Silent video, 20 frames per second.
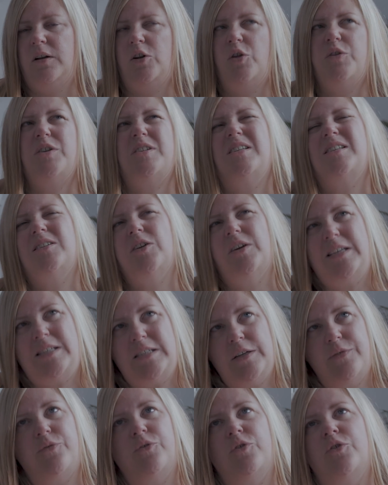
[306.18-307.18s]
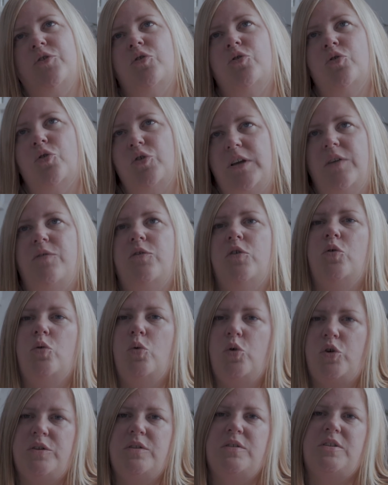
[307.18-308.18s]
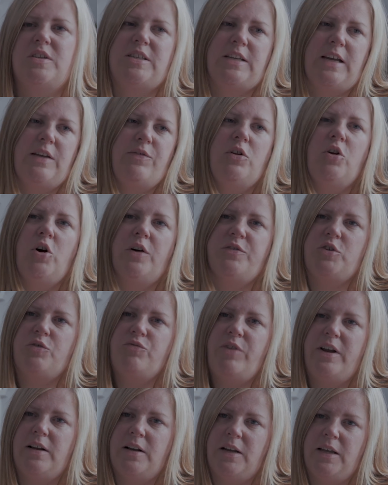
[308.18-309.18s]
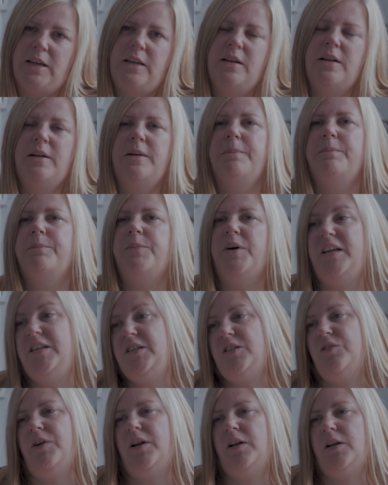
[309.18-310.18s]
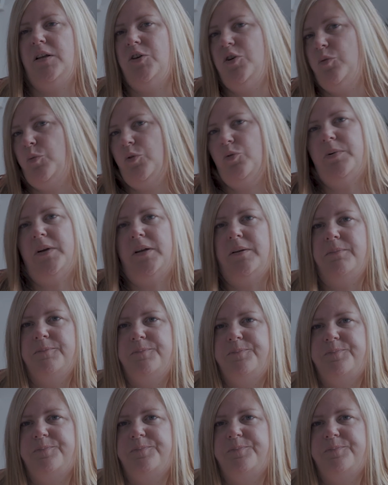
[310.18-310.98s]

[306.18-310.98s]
I know this is slightly different, you're not given an organ to save a life directly, but indirectly you will be.